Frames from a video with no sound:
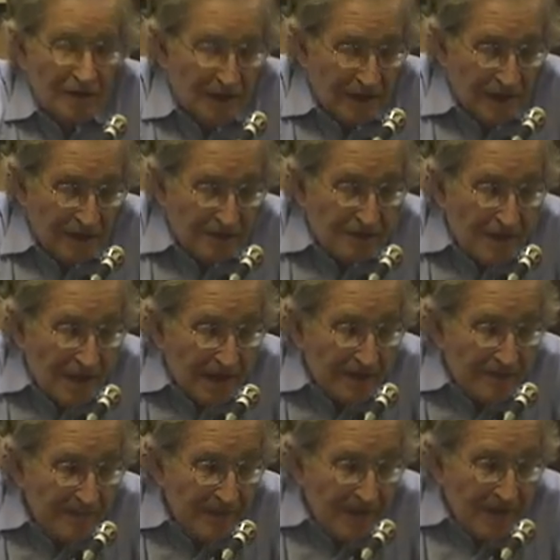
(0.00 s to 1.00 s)
So
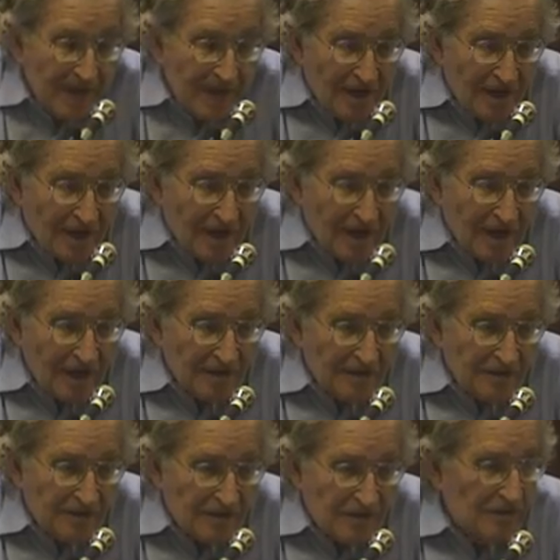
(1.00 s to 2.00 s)
those are the
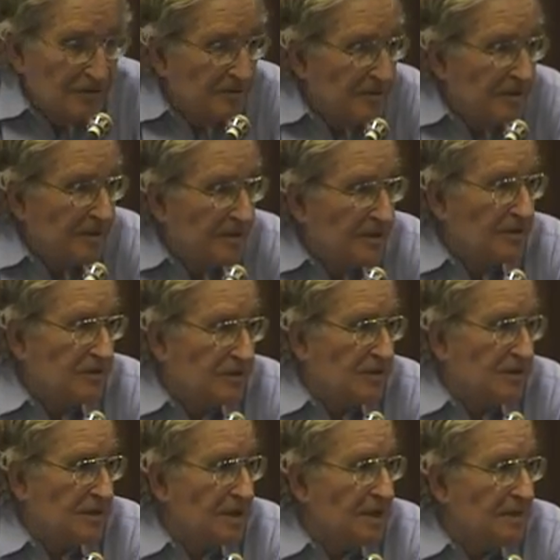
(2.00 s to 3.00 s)
three cases
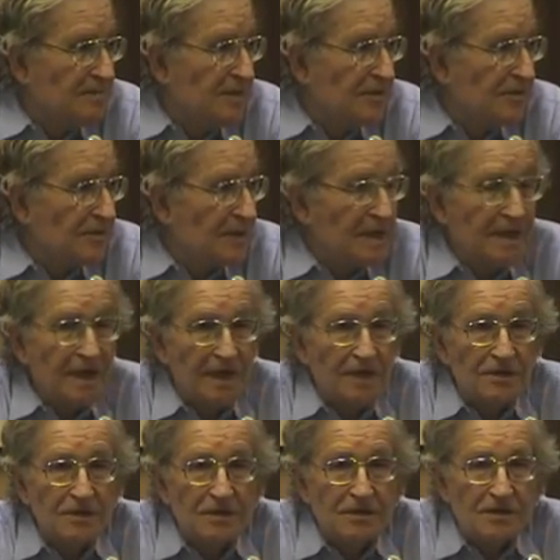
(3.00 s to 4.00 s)
top three
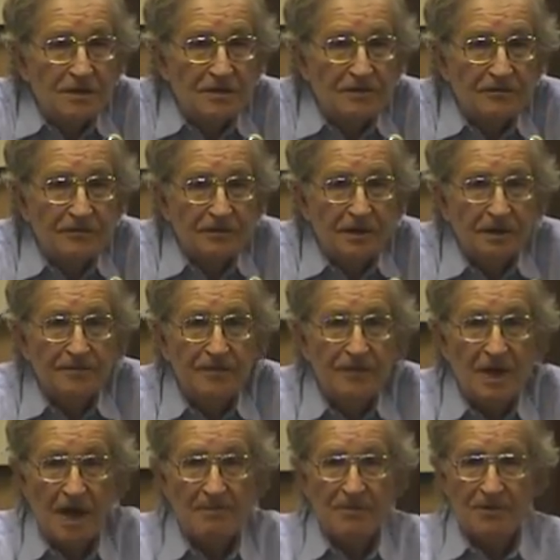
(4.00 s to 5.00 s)
cases that win the
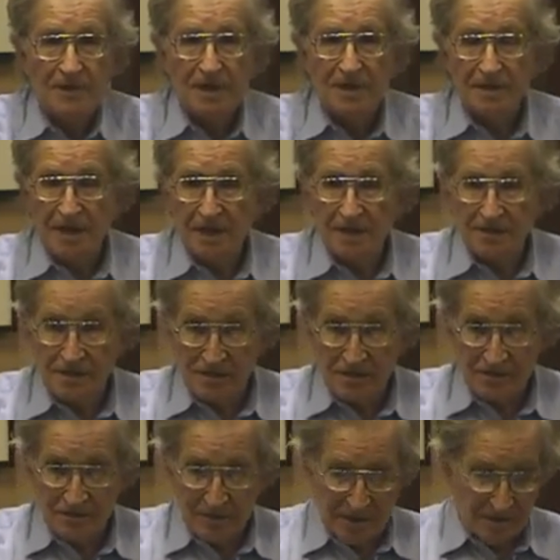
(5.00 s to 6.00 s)
prize for
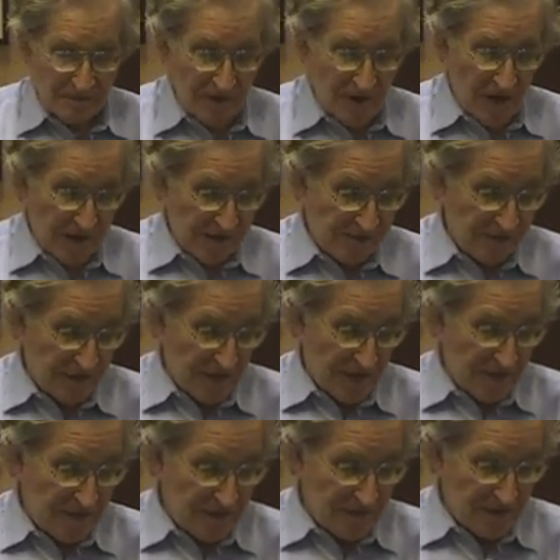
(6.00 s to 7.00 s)
1985, to my
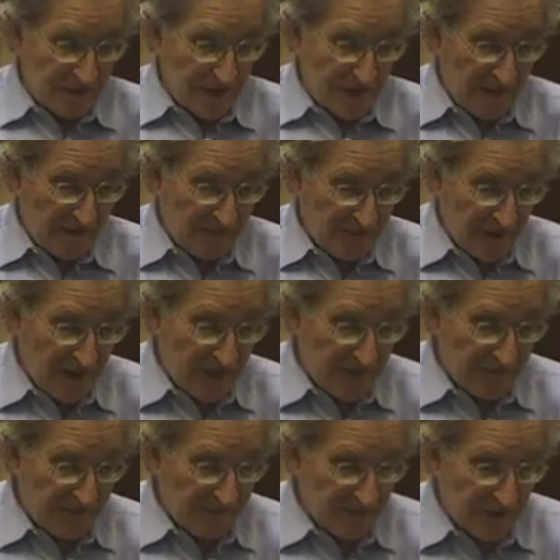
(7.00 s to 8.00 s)
knowledge. And
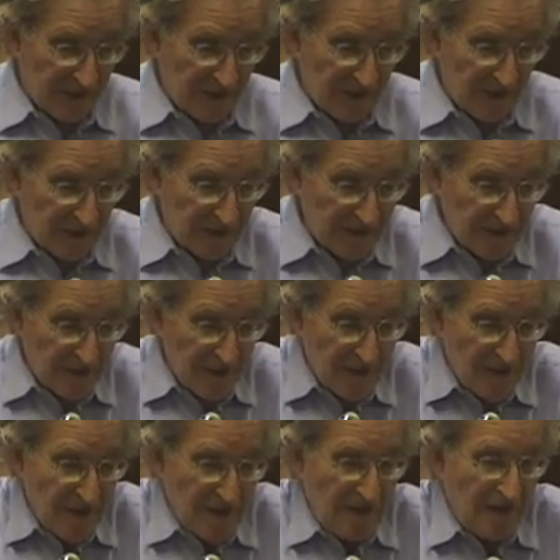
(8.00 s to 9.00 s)
again, I'll assume
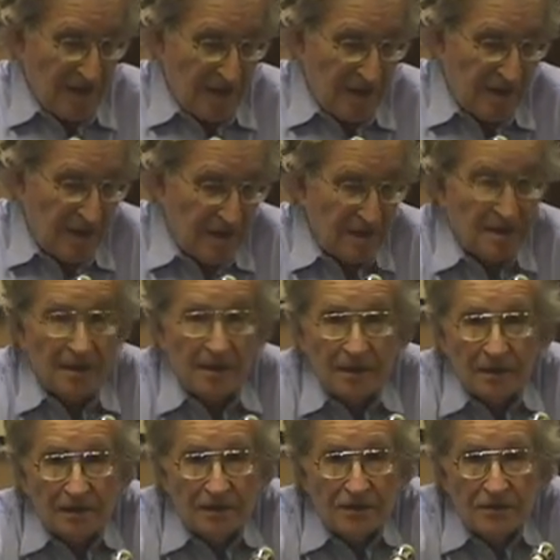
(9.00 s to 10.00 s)
that these
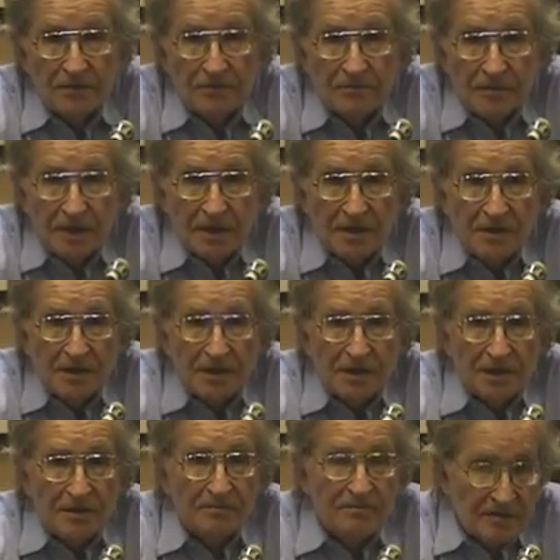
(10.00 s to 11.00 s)
are just
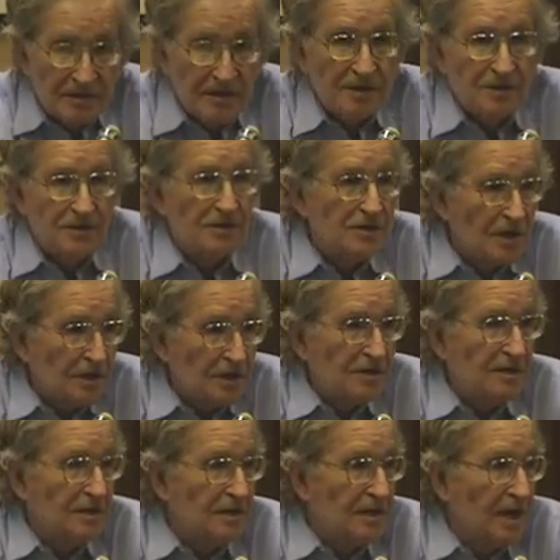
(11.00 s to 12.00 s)
international terrorism, so
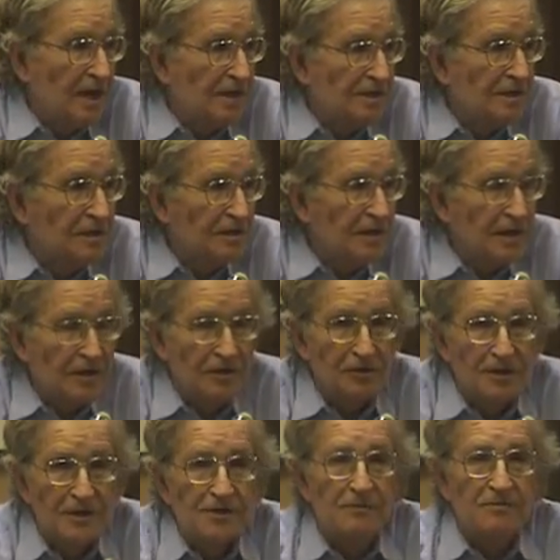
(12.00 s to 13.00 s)
we're not calling for a
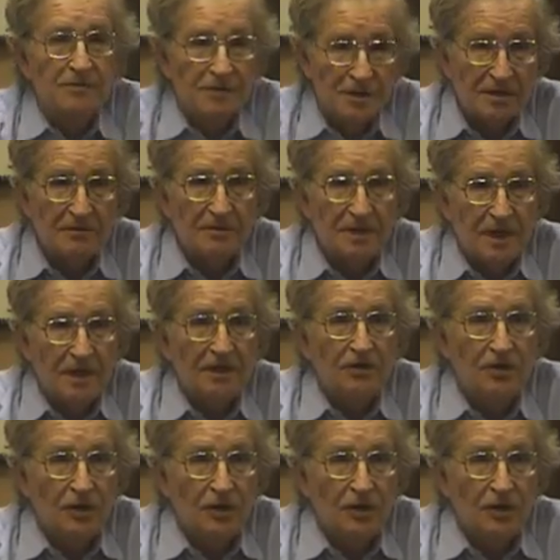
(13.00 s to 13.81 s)
Nuremberg trial.